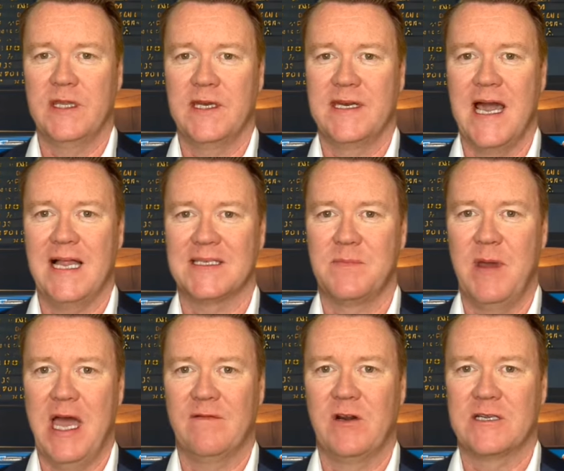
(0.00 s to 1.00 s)
the Dallas
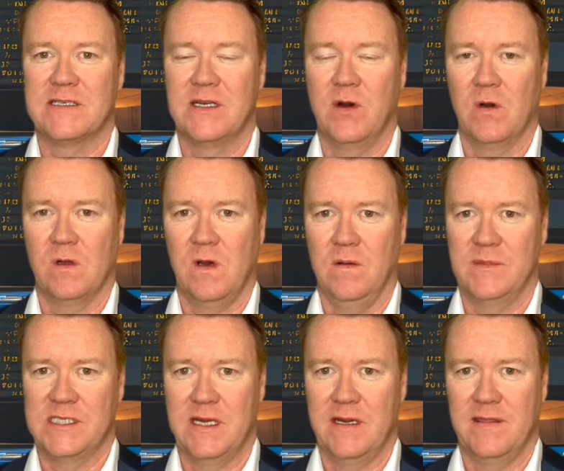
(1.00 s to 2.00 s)
Mavericks and Oklahoma
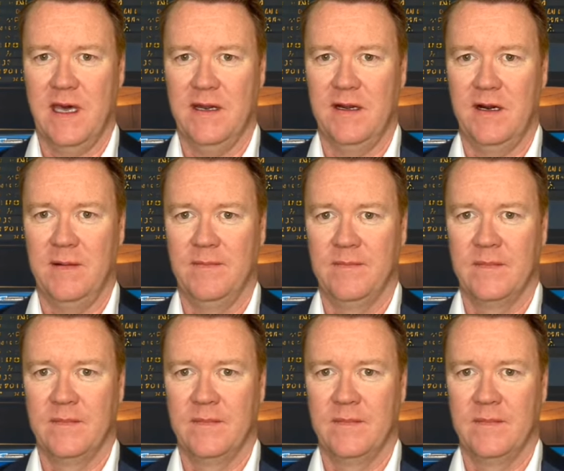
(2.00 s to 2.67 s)
City Thunder.